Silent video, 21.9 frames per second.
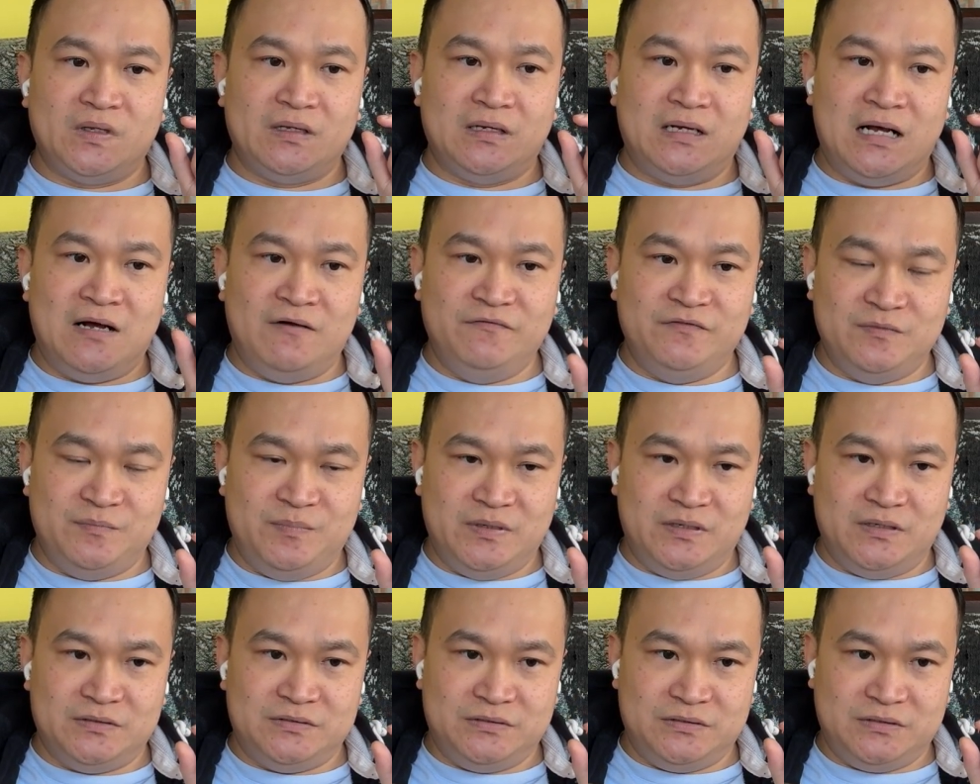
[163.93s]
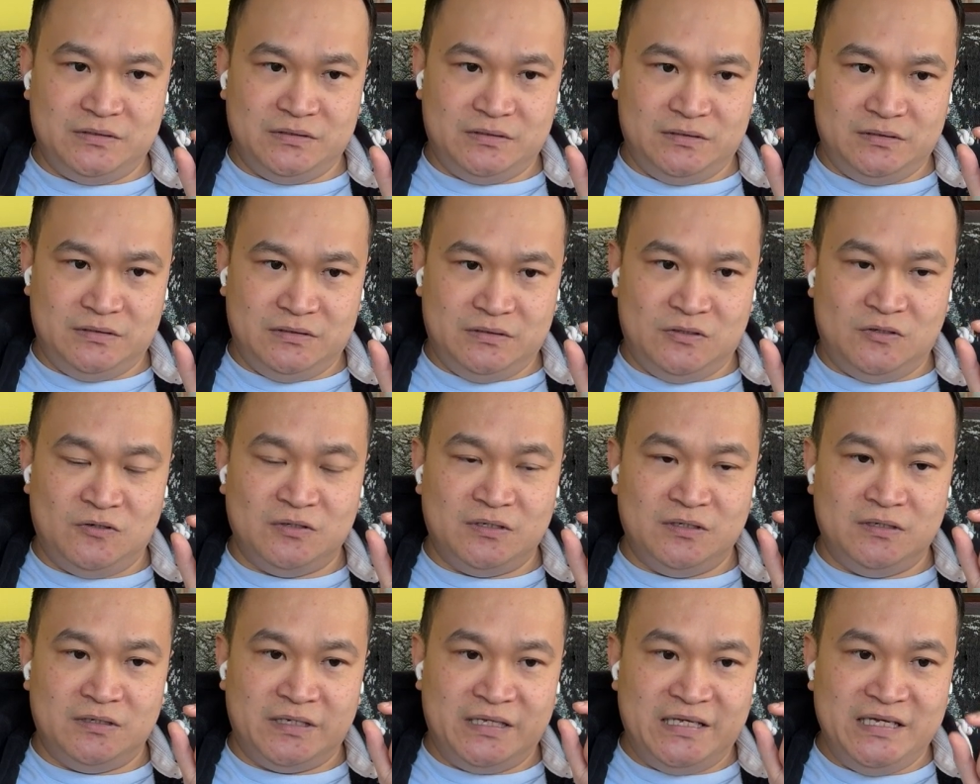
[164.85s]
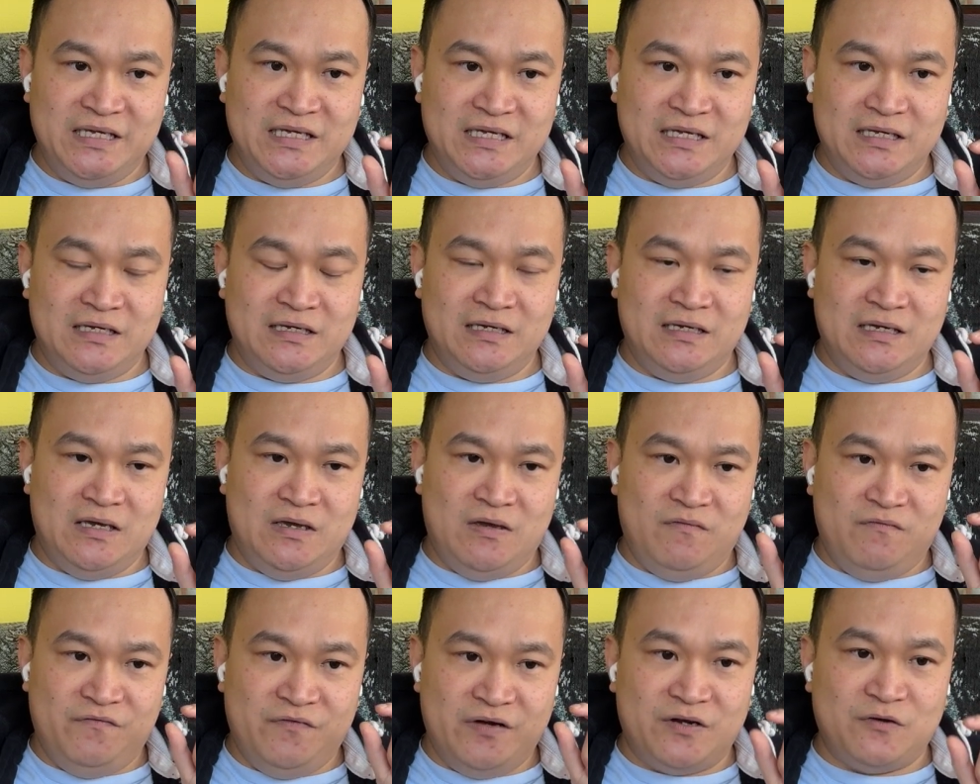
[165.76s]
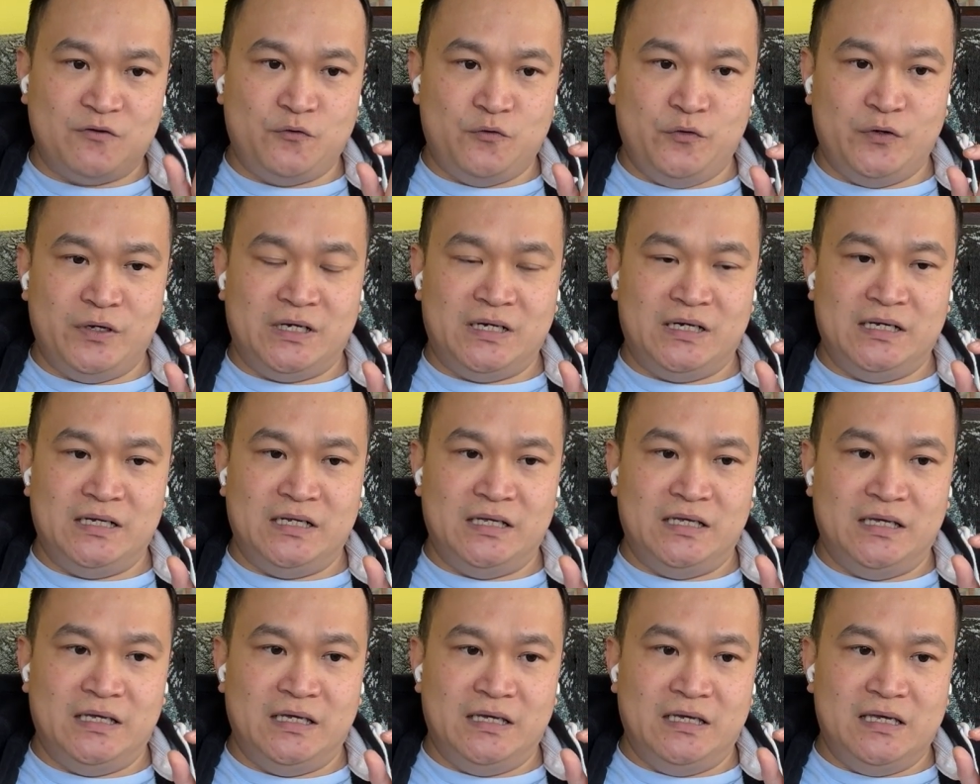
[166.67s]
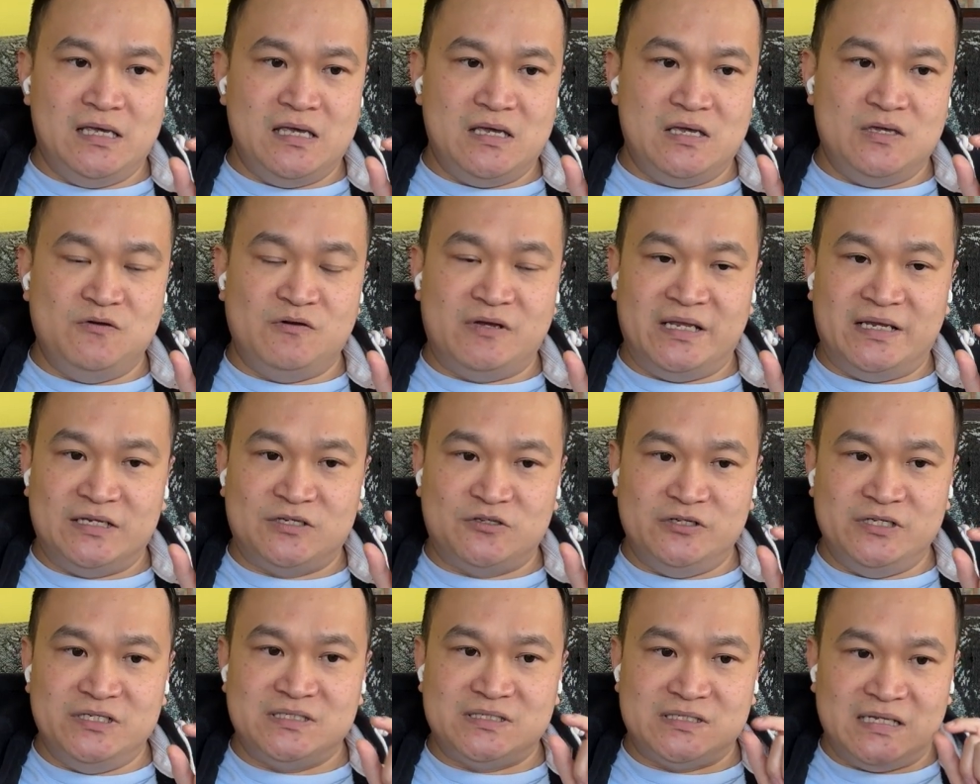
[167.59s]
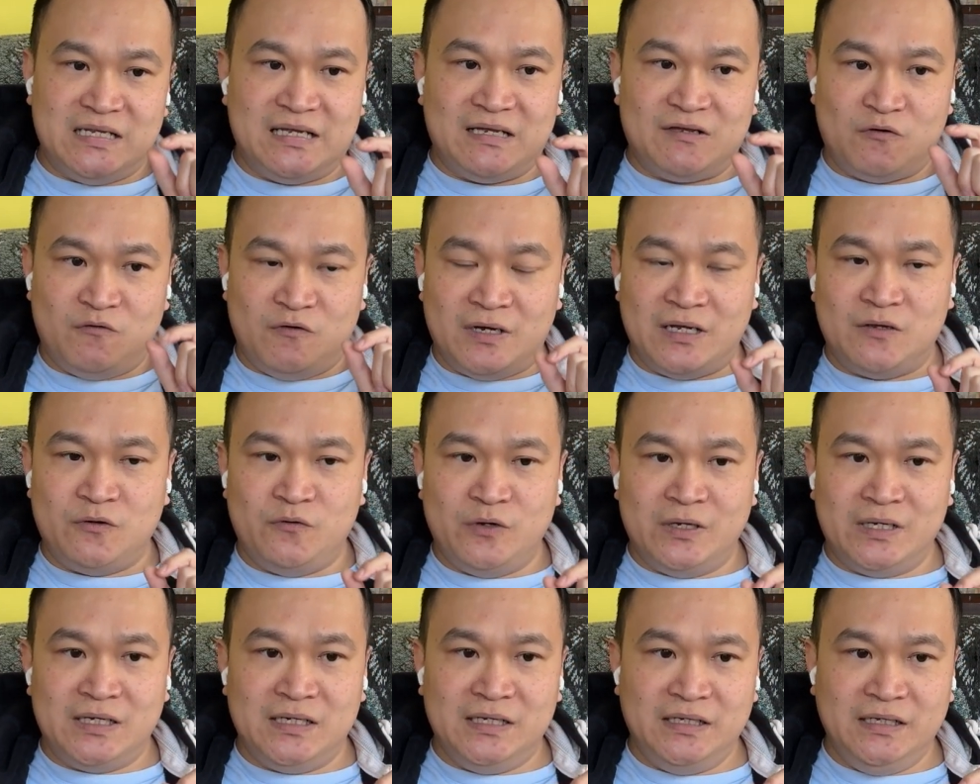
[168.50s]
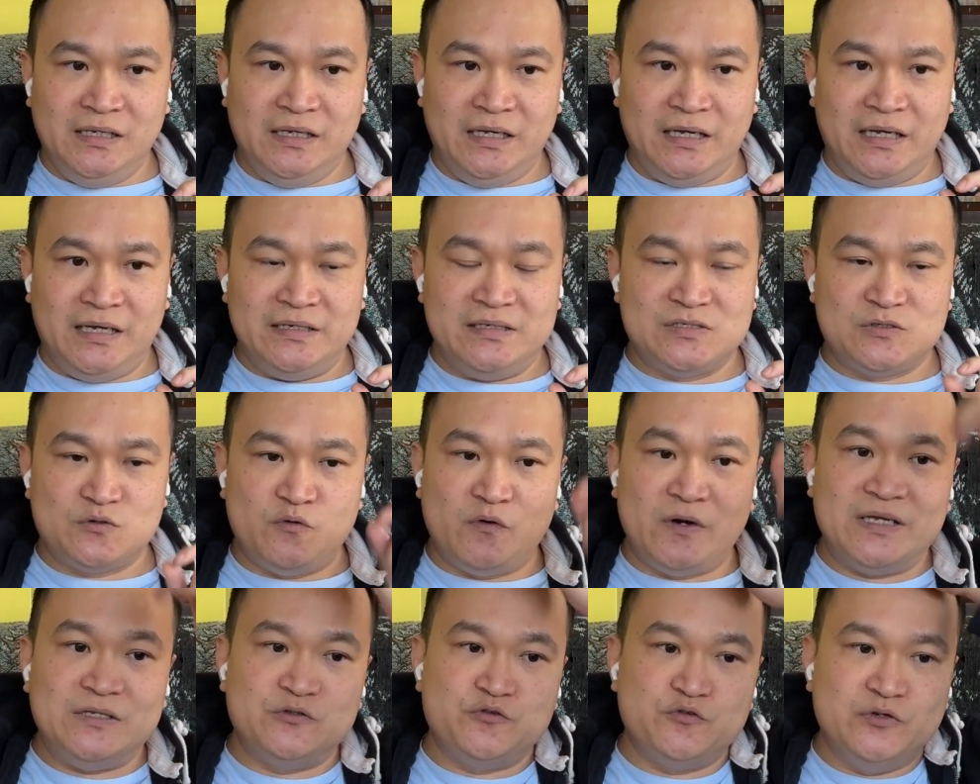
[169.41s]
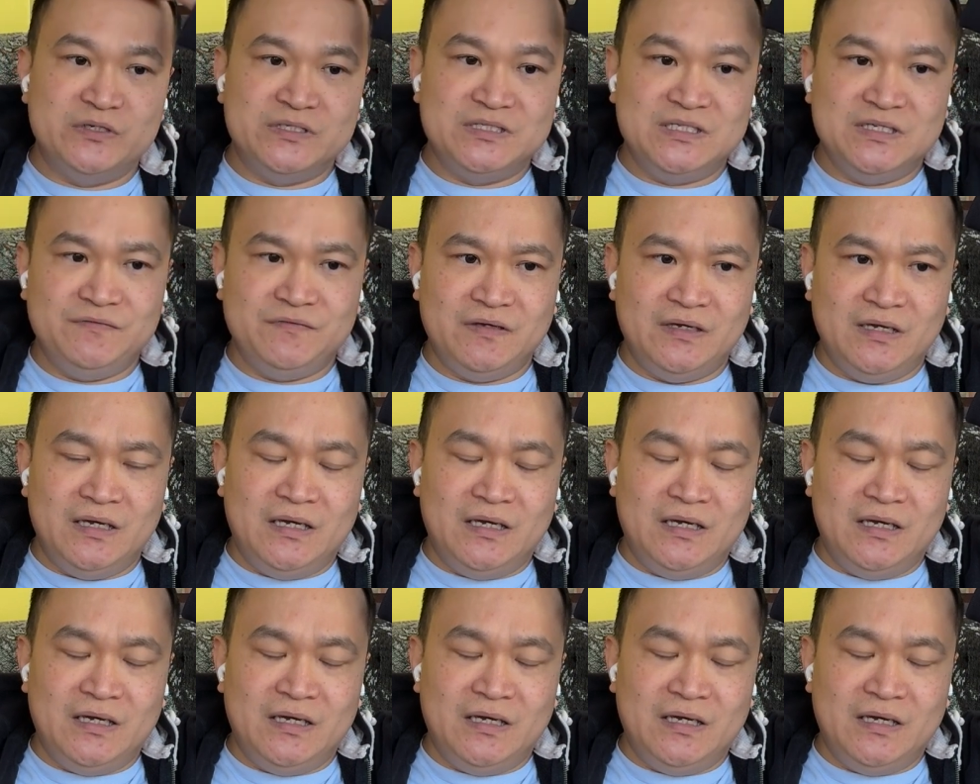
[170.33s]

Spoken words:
alphabet or the key very quickly, you can actually select quite quickly, and it's quite intuitive.